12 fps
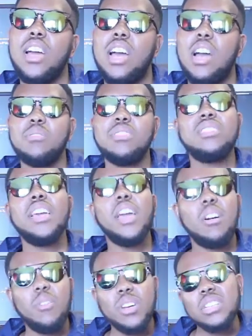I wouldn't say
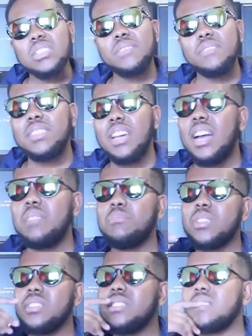a waste of time,
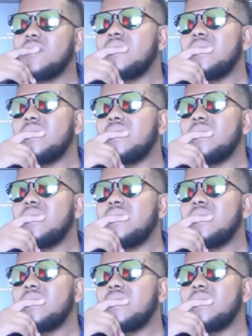because